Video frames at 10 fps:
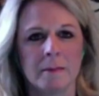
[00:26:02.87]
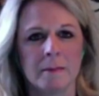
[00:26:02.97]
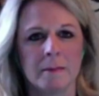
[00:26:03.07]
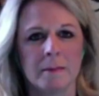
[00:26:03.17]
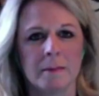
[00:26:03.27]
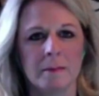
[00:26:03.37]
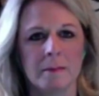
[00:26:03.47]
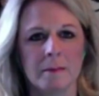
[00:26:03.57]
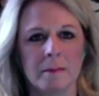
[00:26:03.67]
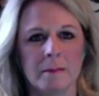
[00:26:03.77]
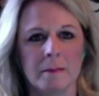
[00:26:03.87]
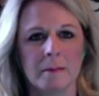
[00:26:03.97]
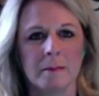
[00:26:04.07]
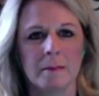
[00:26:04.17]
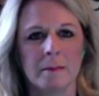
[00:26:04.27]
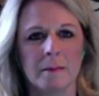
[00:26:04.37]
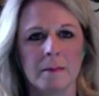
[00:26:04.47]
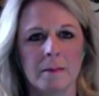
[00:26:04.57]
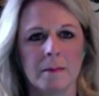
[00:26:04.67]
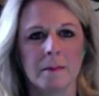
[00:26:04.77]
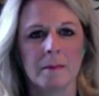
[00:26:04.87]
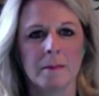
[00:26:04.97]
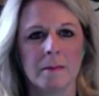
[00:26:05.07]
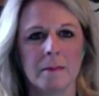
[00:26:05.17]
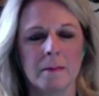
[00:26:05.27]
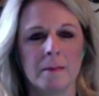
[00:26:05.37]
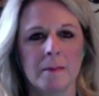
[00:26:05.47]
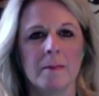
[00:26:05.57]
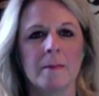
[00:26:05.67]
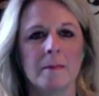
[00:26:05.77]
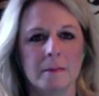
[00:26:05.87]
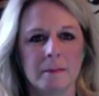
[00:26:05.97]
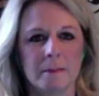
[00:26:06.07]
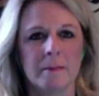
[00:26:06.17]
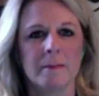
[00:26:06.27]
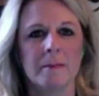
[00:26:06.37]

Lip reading: This person isn't speaking.